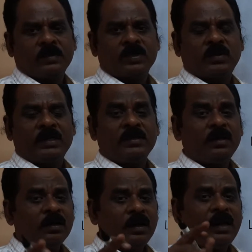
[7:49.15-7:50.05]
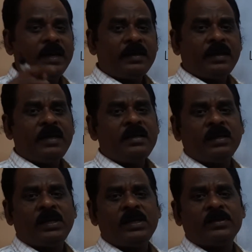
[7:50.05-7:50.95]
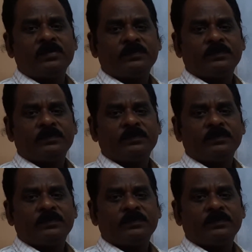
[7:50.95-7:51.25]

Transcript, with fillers: It's called as the latent heat.